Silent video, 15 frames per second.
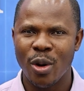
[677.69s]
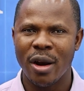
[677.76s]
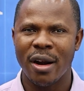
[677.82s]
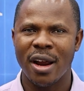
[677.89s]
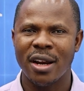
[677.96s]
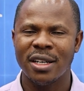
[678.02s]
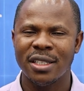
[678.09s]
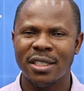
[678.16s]

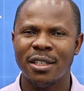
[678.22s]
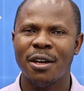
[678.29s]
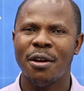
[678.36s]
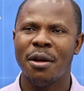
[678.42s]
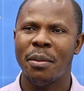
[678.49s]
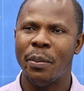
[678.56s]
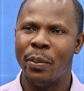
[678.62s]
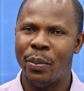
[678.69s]
around
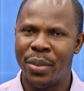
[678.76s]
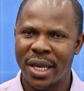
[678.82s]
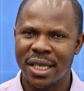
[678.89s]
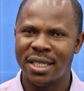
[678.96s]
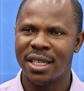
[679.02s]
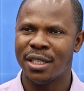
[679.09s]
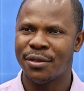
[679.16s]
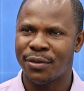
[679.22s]

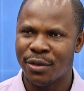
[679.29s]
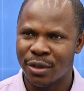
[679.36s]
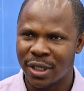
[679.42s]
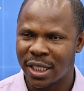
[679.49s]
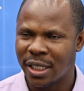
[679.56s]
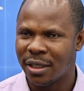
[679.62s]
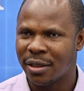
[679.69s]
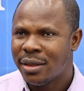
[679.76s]
business
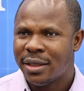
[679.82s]
funding.